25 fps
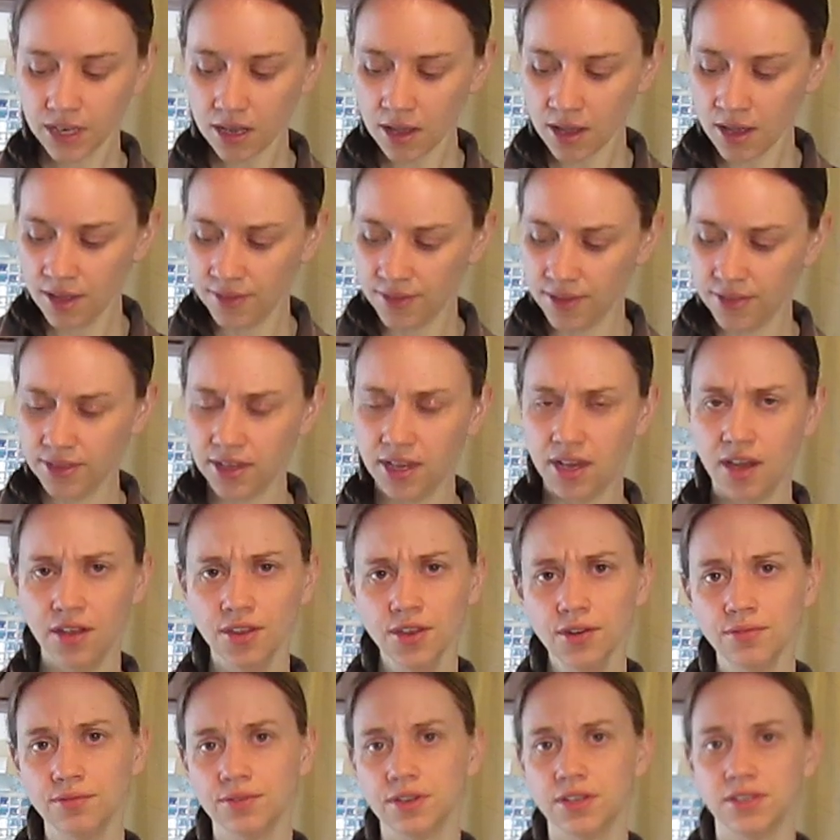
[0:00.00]
And then the
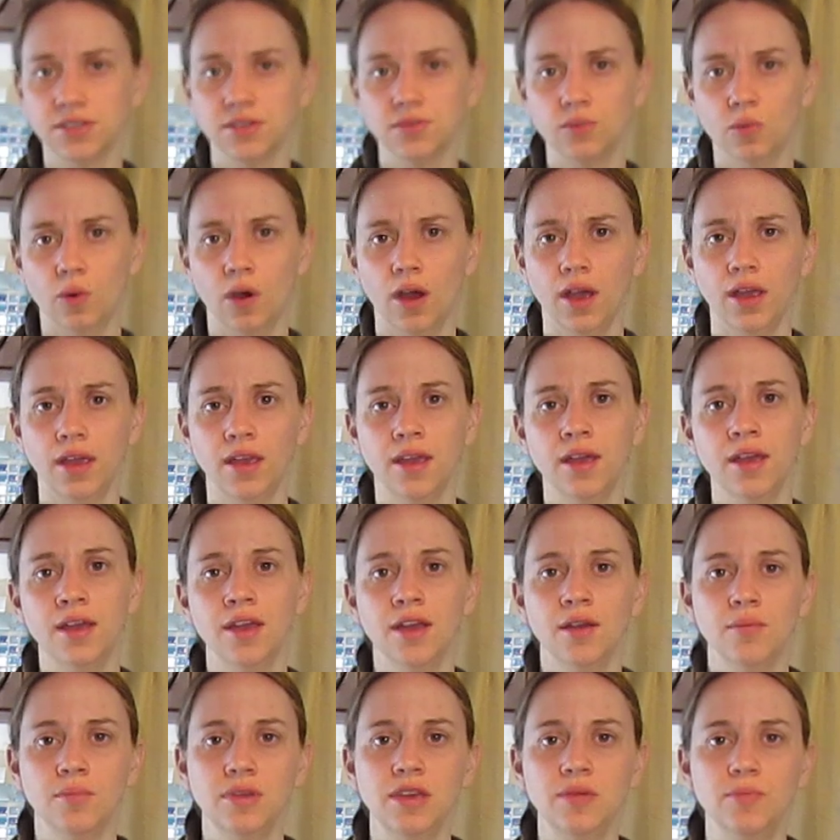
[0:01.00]
other reason why
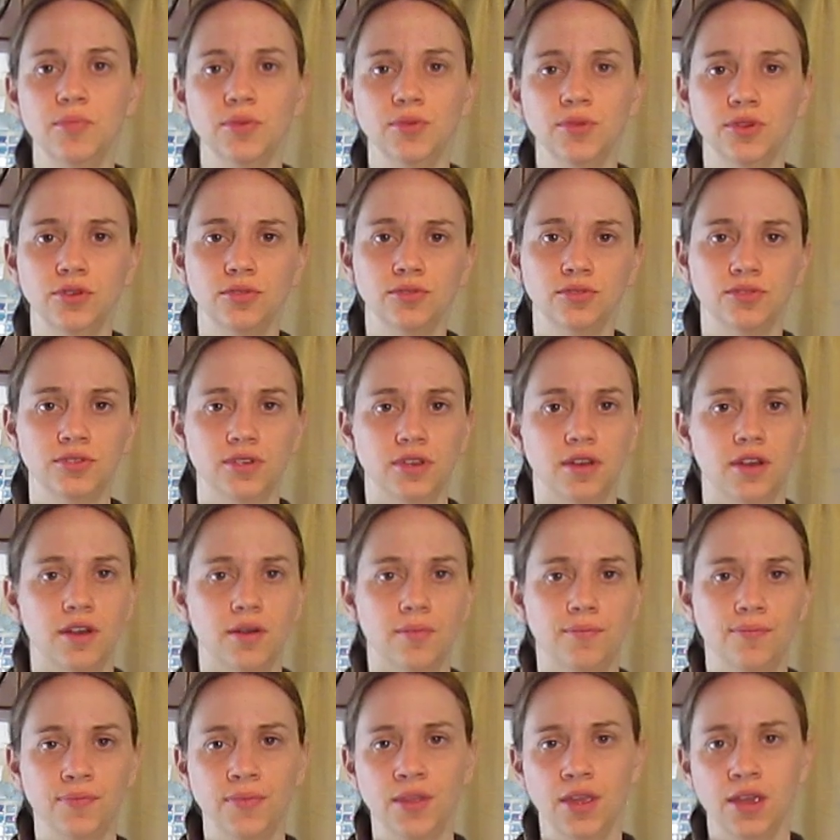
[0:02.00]
people use
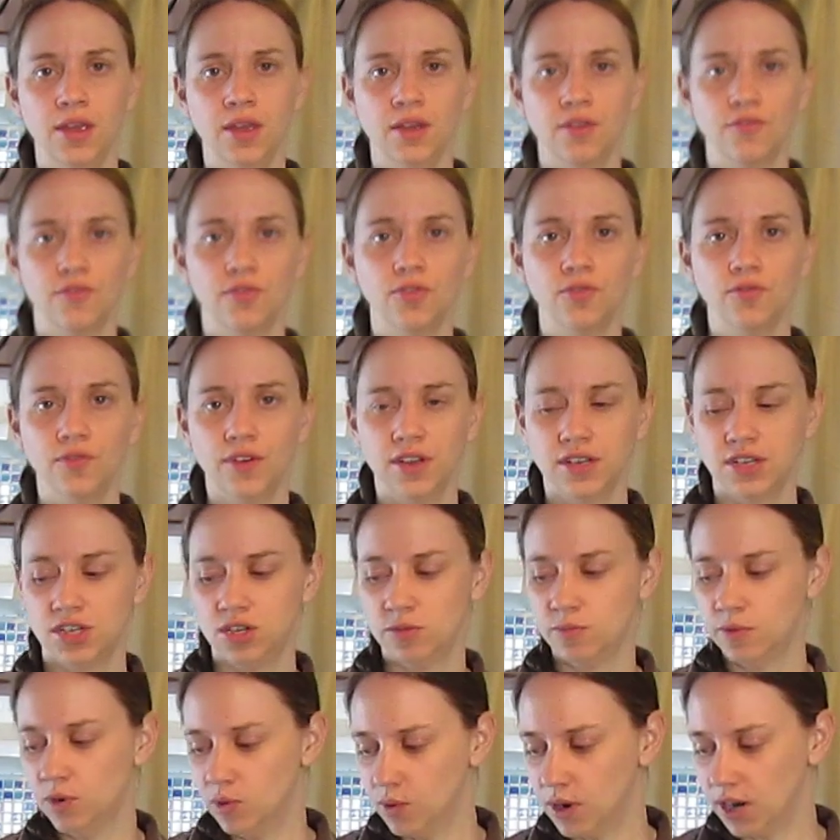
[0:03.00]
fruit and
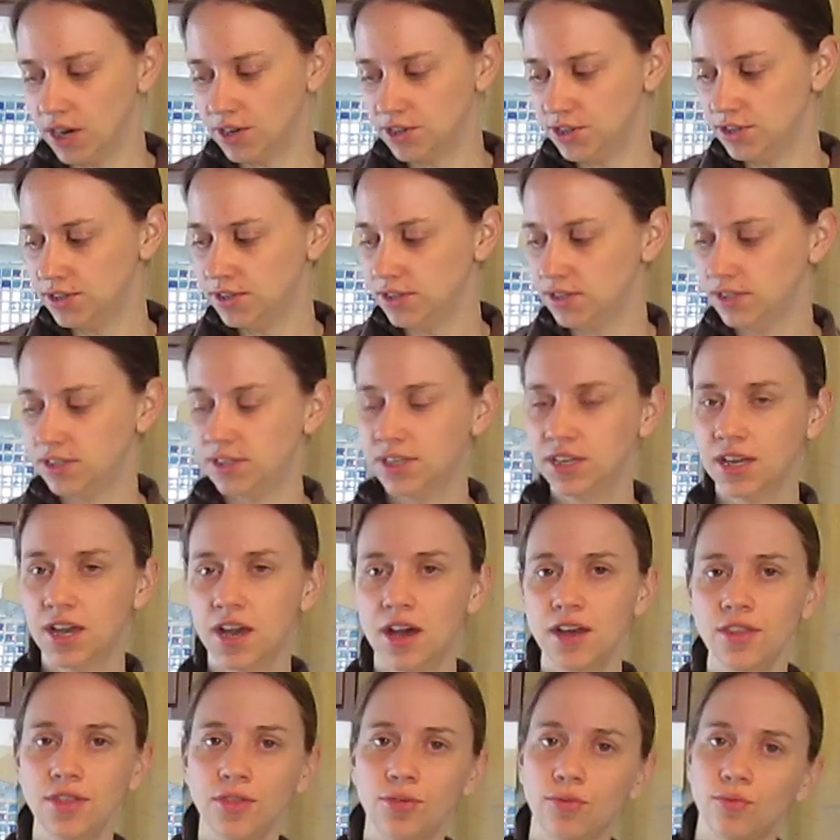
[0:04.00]
vegetable washes is to
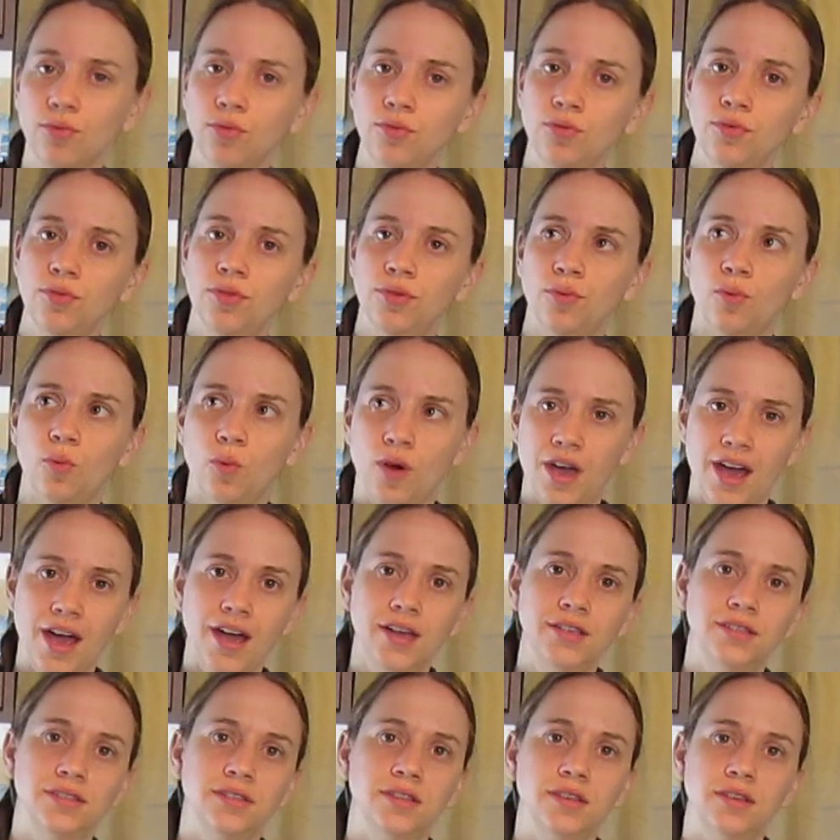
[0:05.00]
cut through the
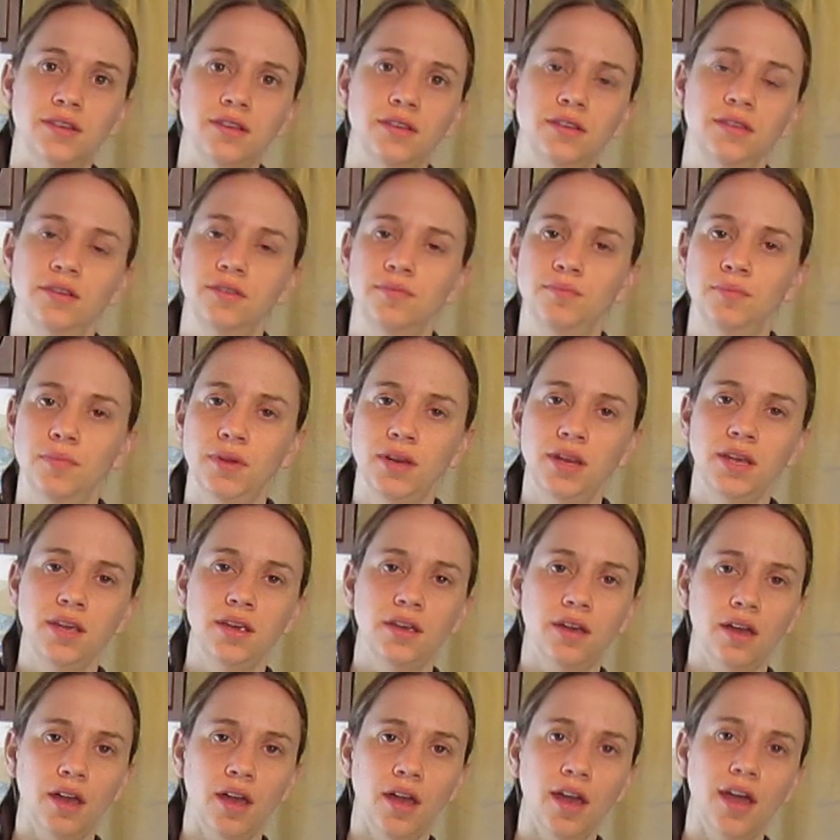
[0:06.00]
wax that many
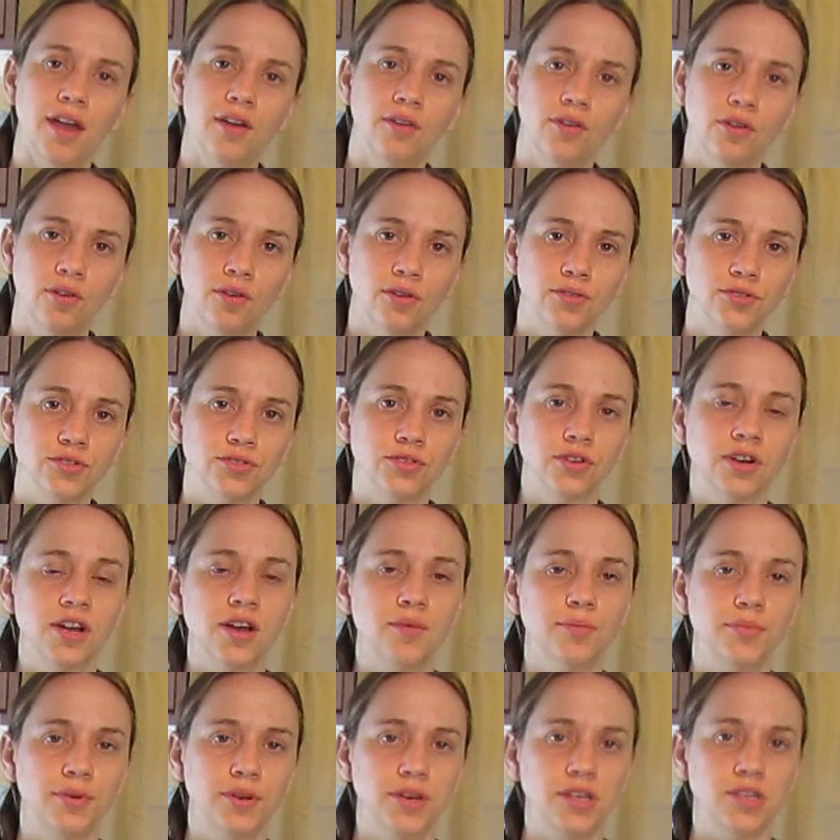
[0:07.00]
agricultural
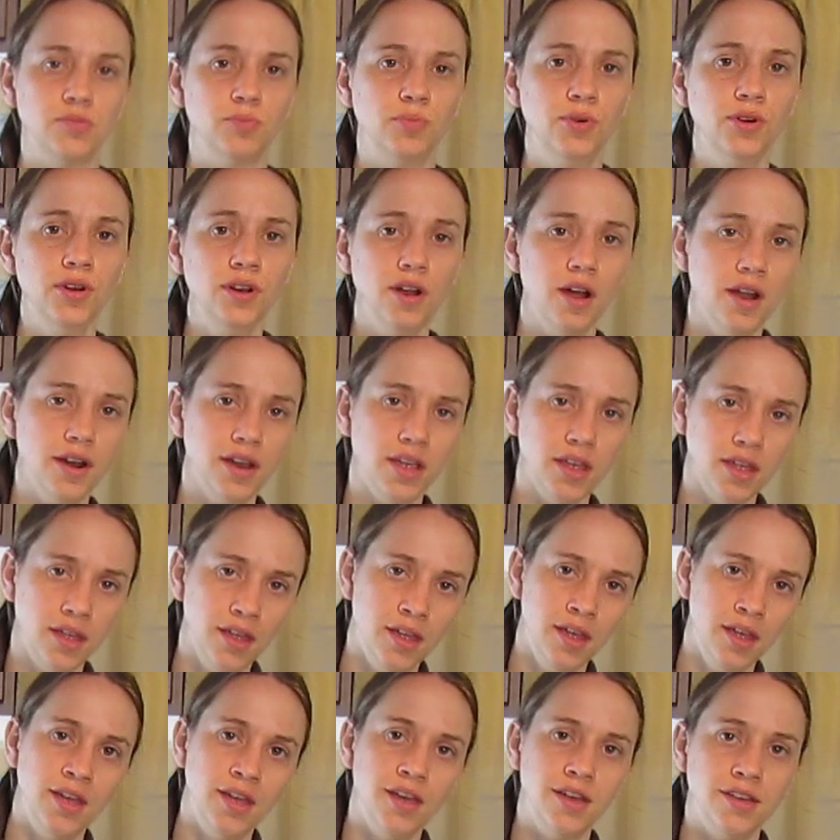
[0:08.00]
companies put on it
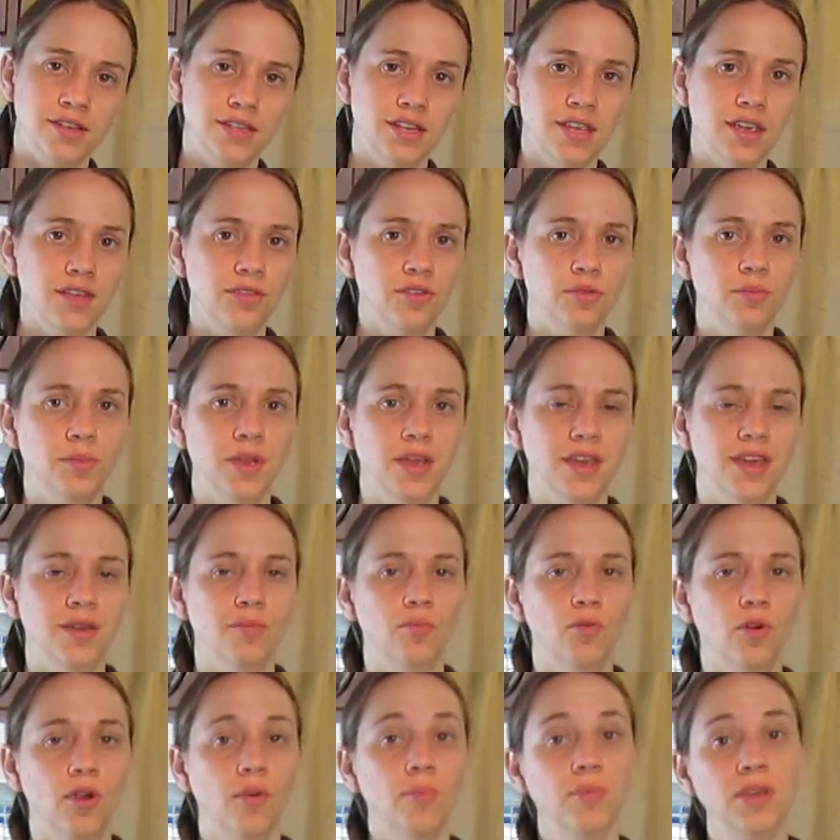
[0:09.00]
to either make it
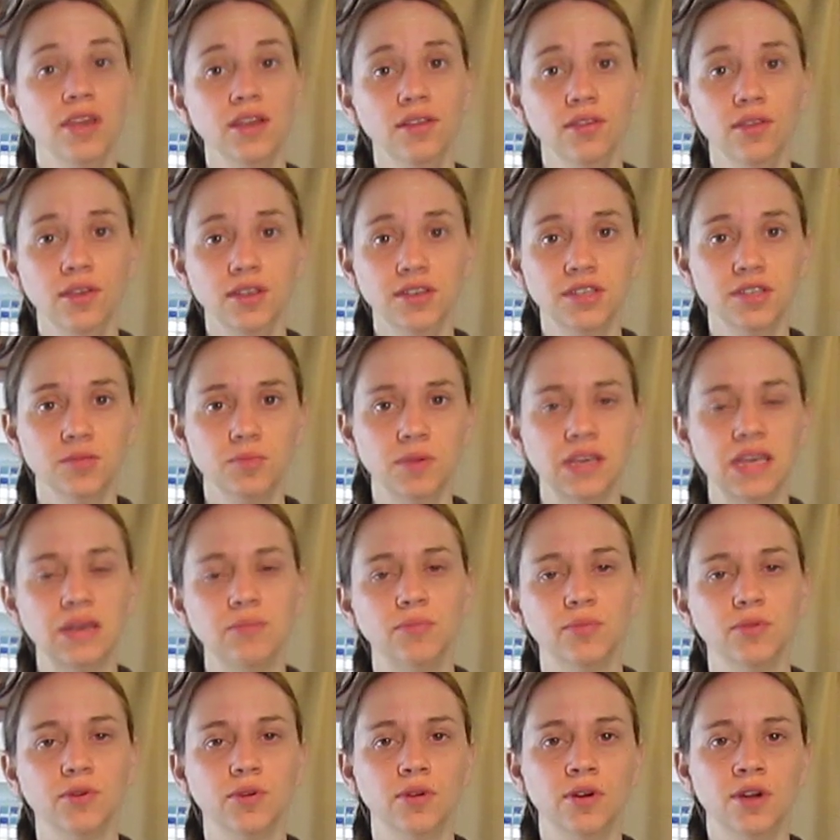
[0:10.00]
more appealing to
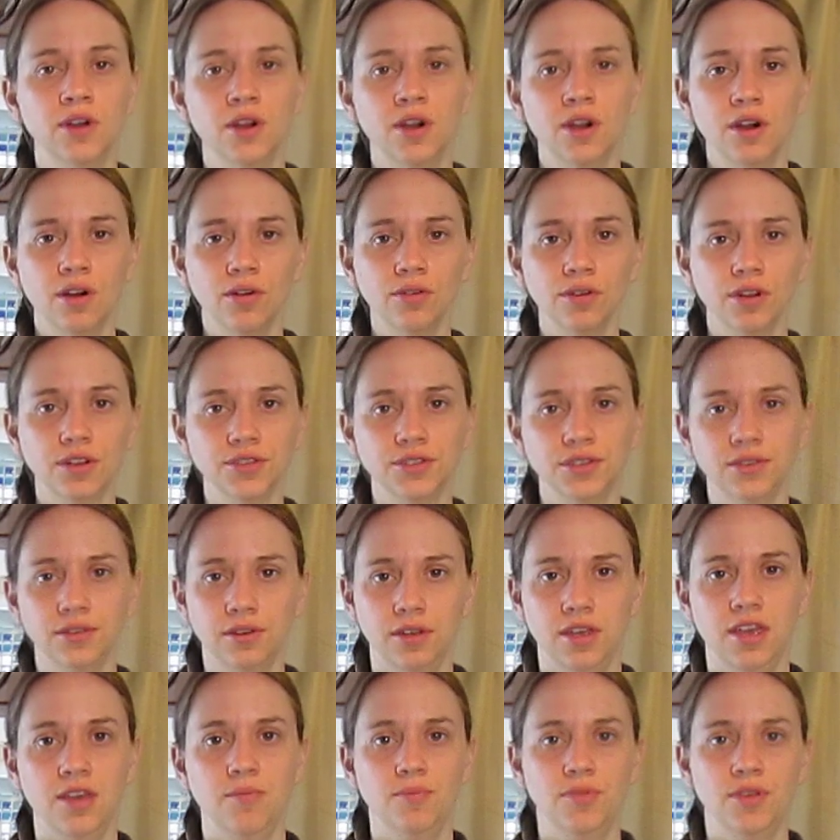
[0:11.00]
people or also to
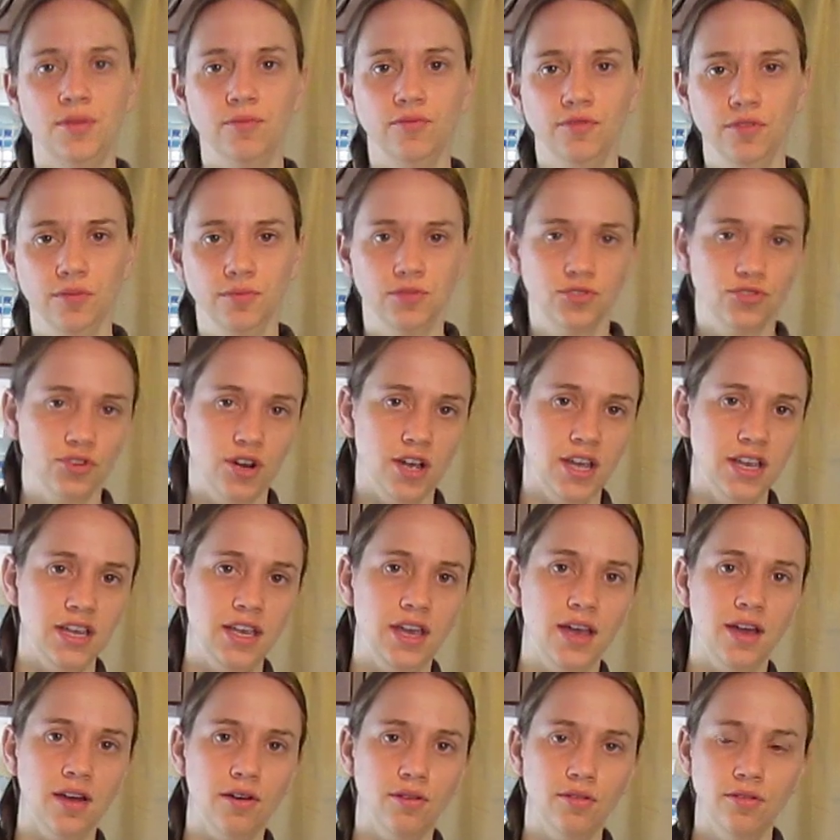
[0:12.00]
keep them from drying
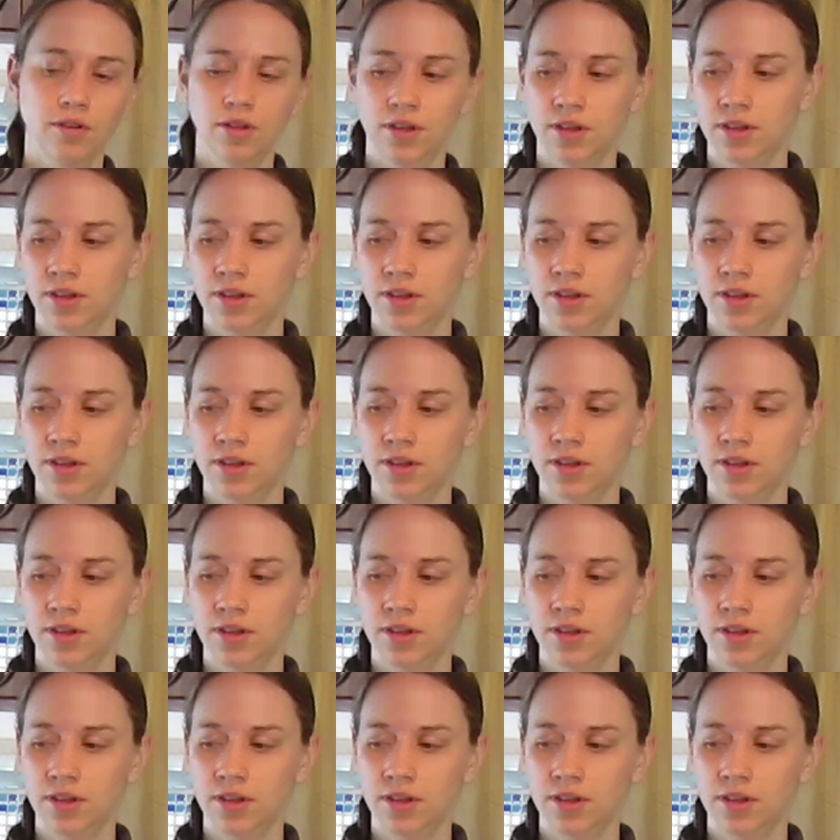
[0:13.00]
out.